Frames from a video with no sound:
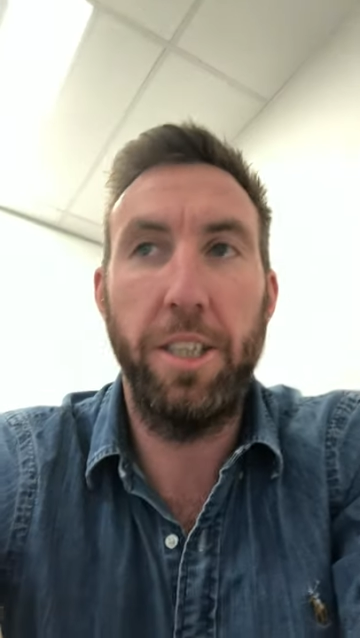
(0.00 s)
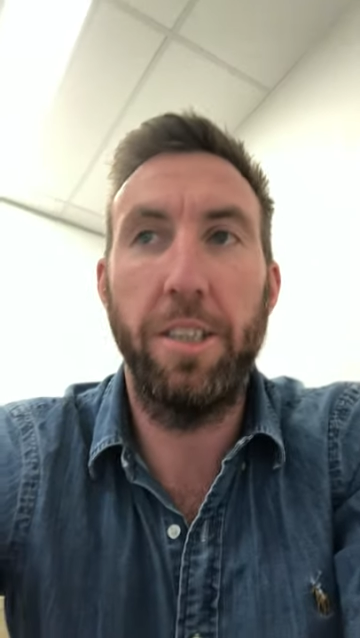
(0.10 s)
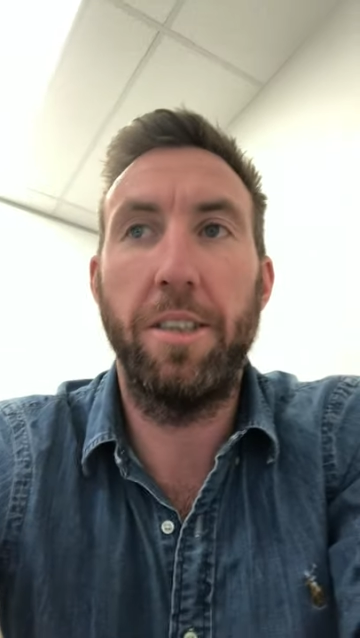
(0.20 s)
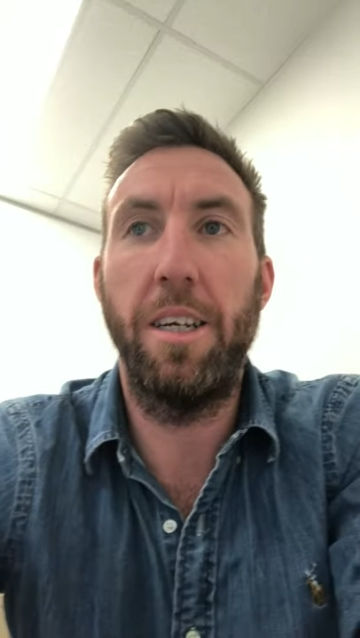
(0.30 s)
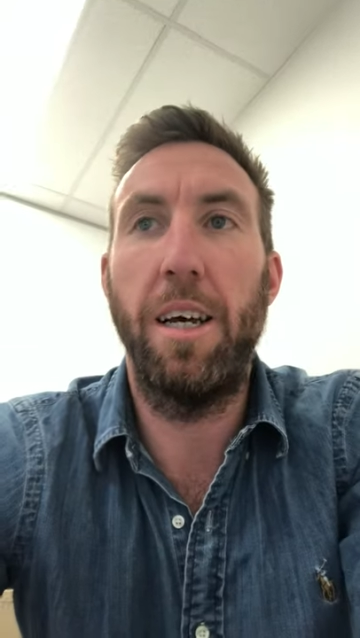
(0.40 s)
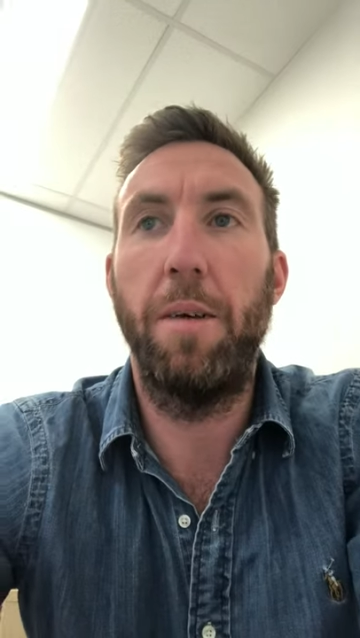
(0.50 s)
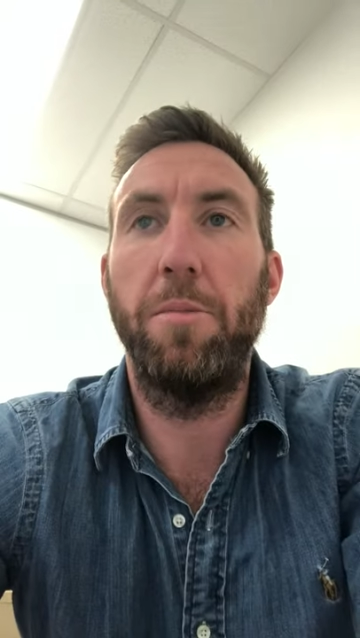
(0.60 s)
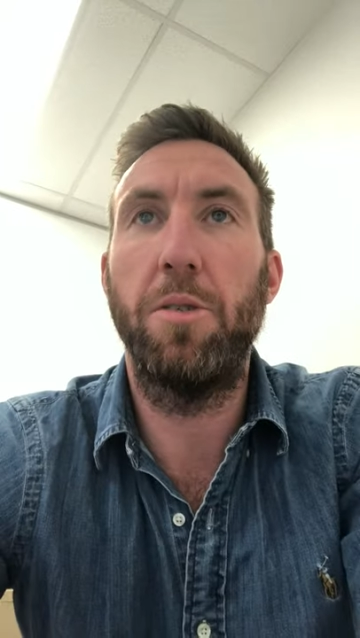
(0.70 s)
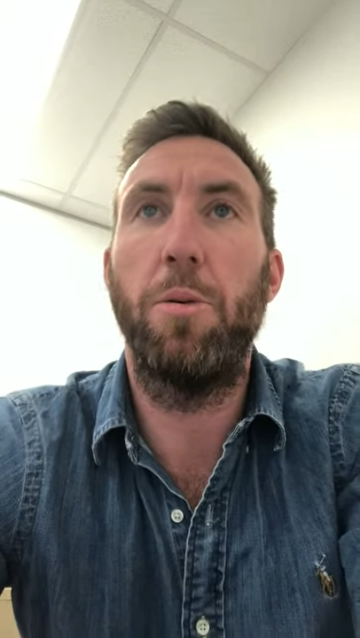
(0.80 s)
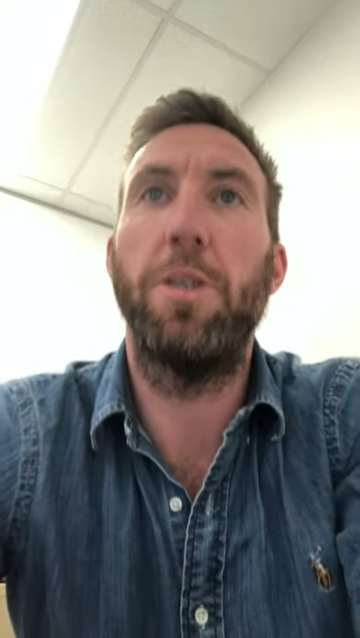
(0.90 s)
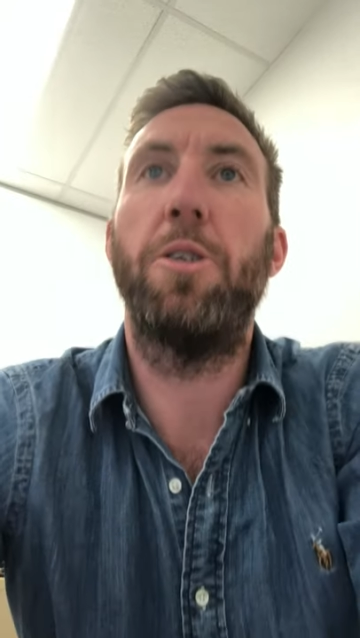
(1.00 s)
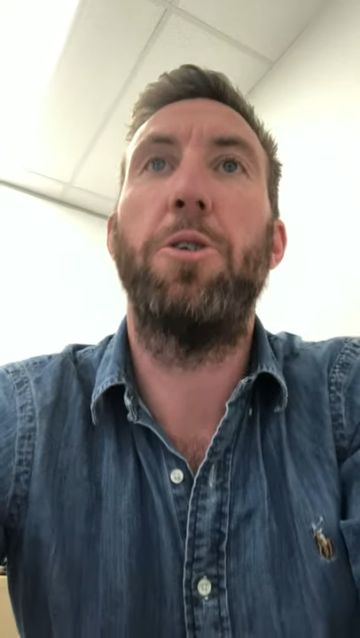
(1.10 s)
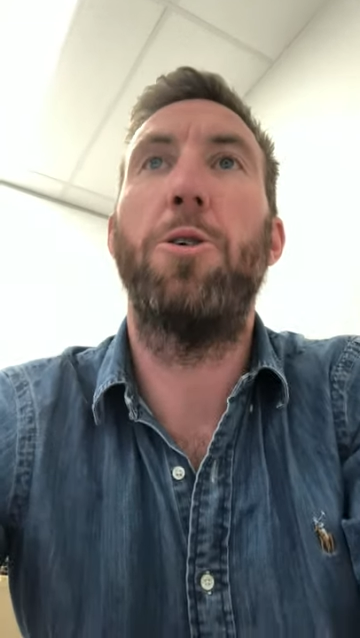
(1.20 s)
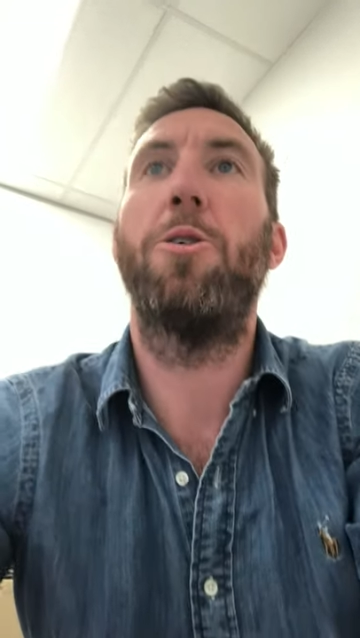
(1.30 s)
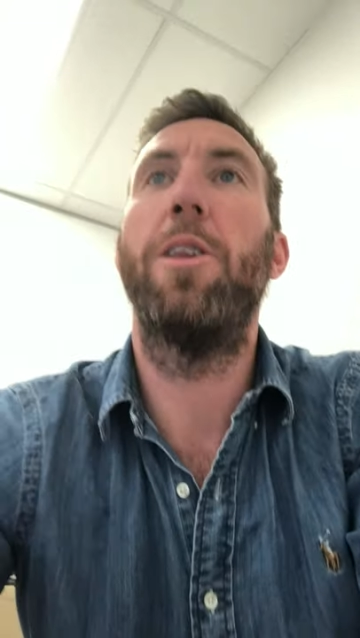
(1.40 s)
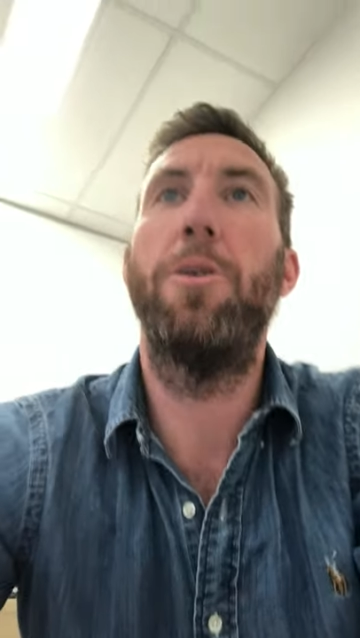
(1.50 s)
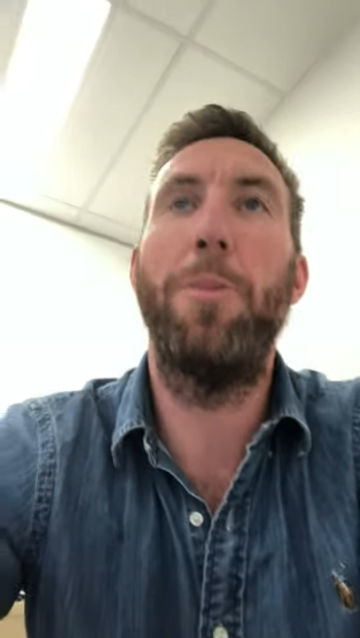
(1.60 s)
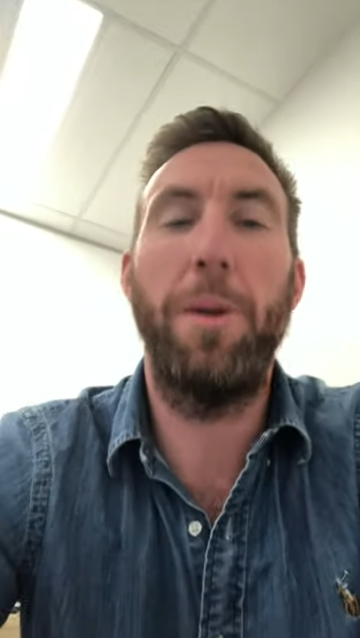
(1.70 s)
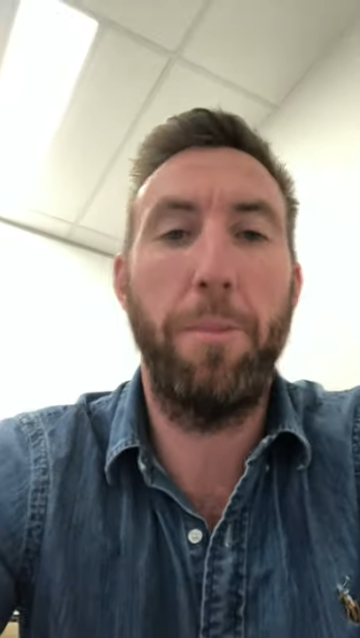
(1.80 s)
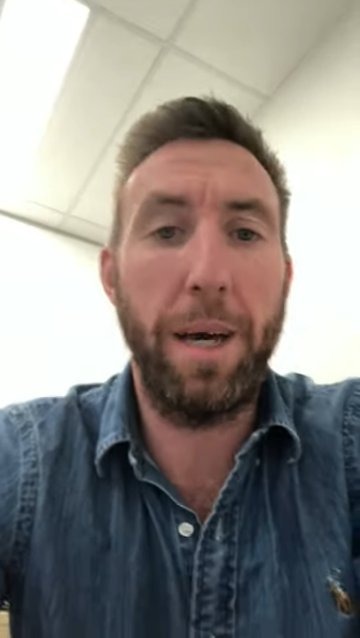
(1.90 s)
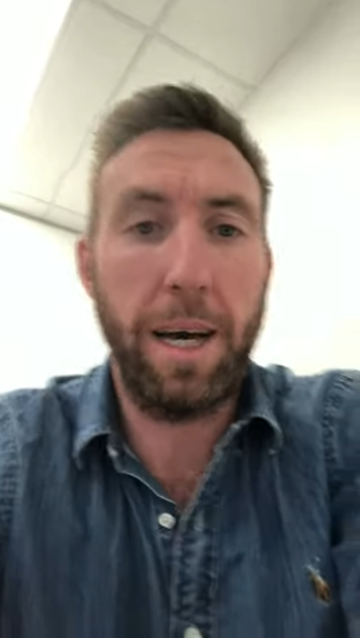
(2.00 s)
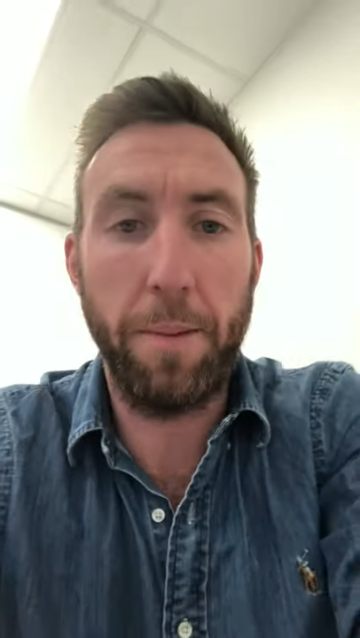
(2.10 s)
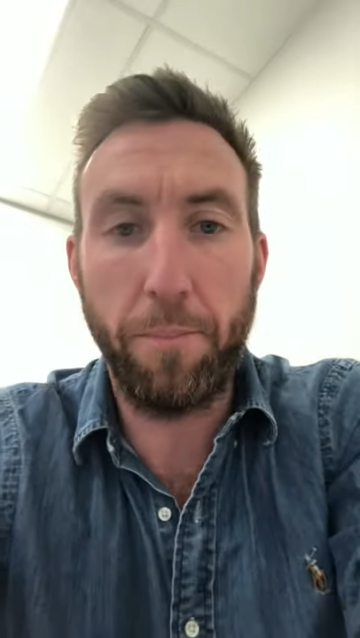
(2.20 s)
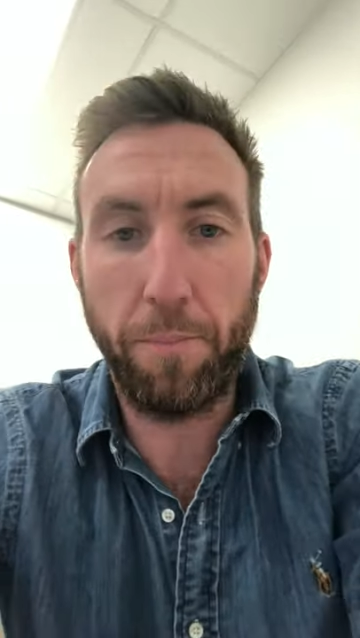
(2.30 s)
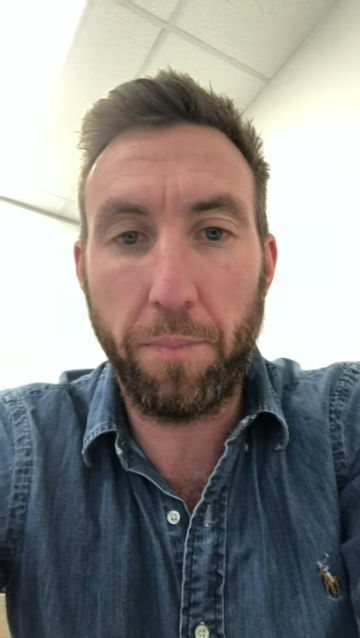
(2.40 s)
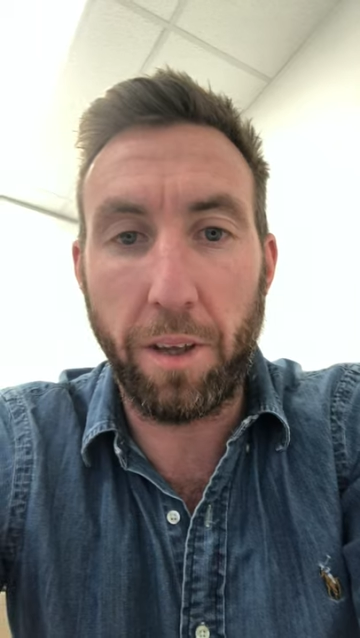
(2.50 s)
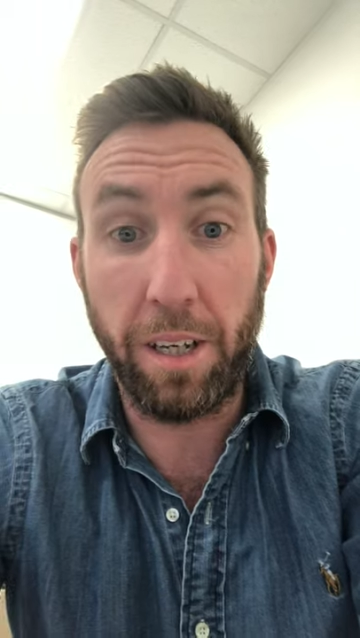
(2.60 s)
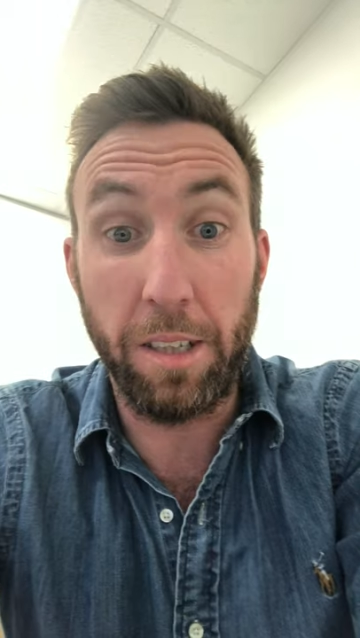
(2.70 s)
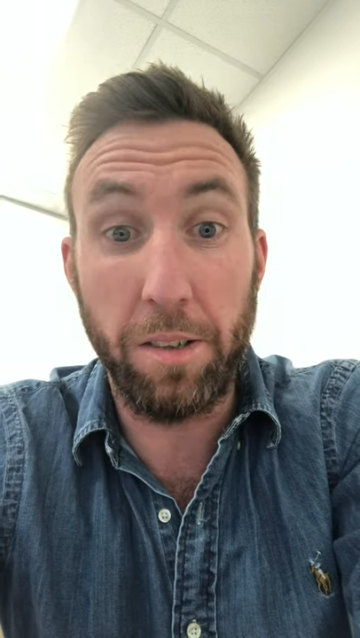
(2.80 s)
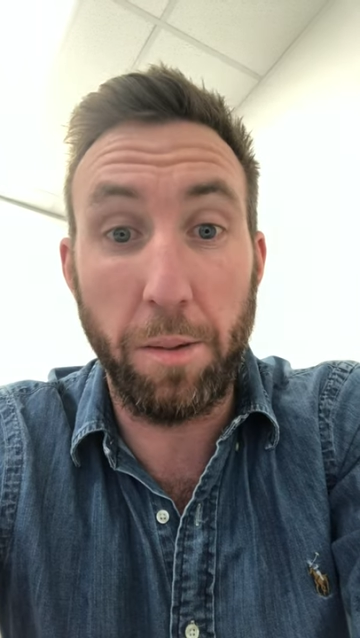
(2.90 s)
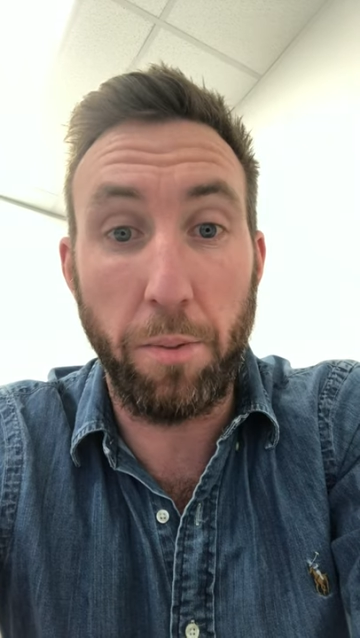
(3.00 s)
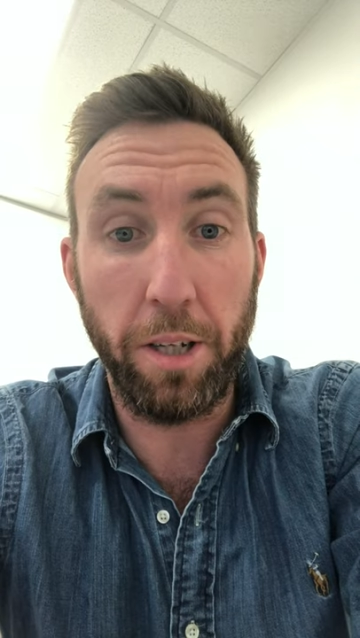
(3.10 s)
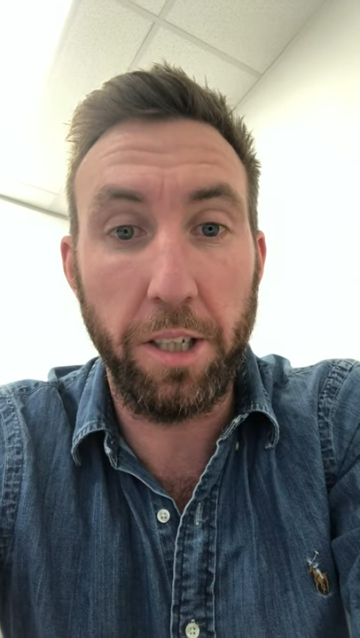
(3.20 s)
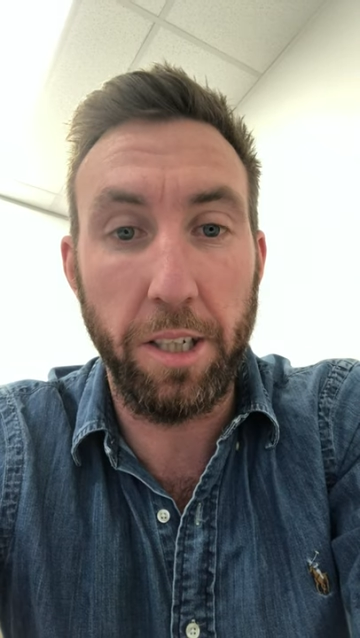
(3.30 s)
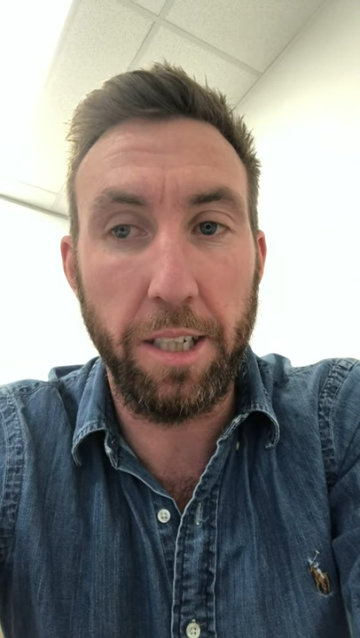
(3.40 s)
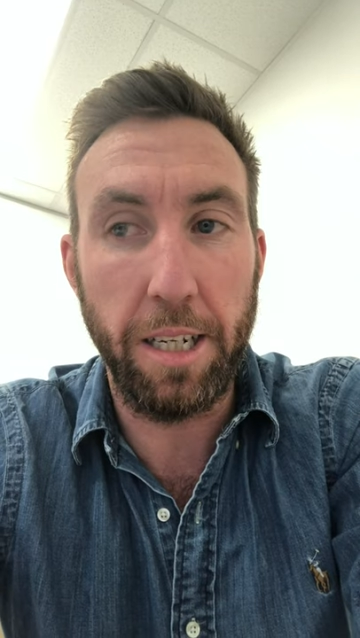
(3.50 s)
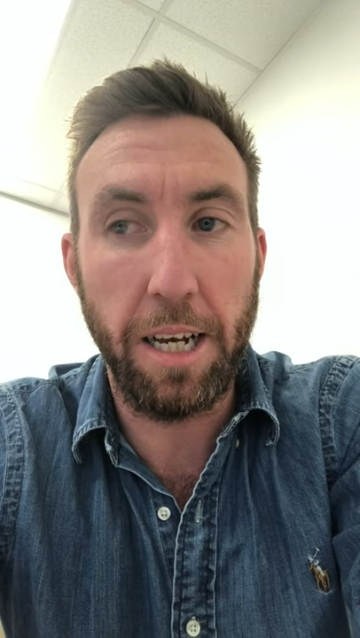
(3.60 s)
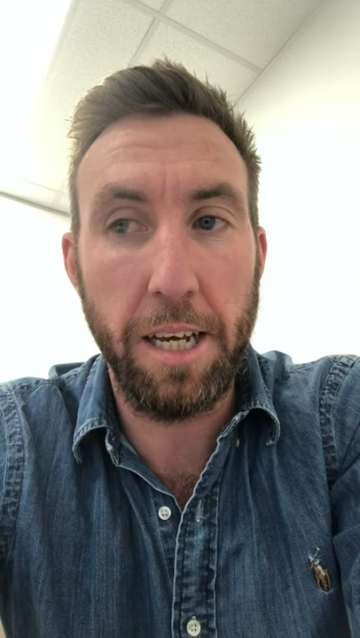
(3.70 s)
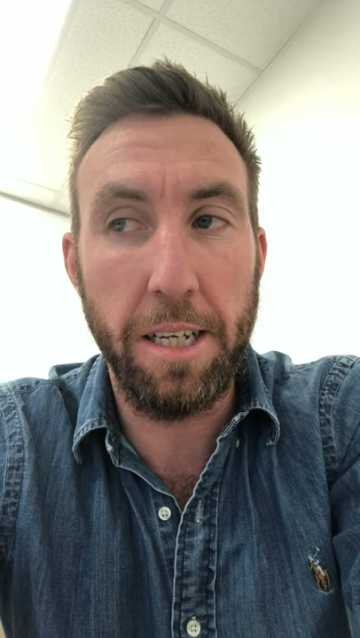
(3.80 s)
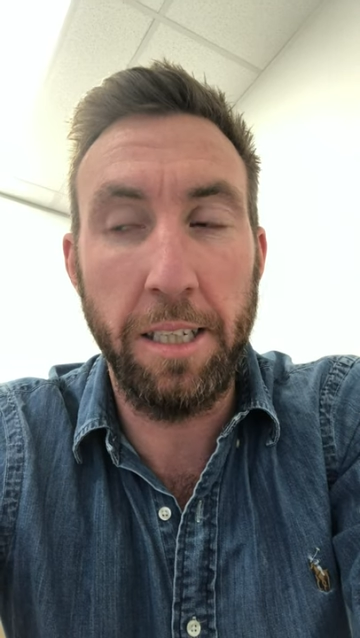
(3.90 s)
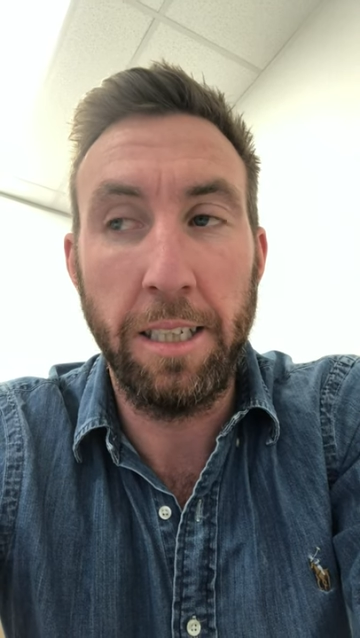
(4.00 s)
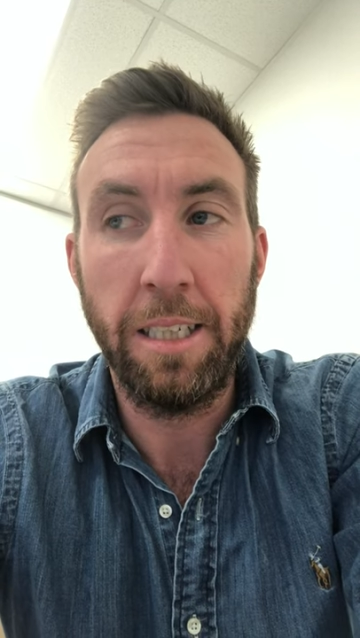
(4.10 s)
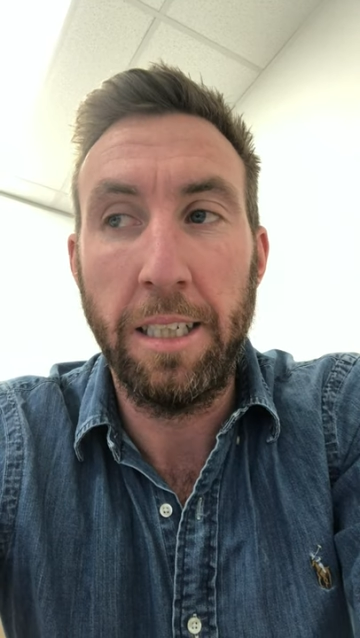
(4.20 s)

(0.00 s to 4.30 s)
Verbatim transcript: Just um, just wanting to talk a little bit about, I guess, depression today, and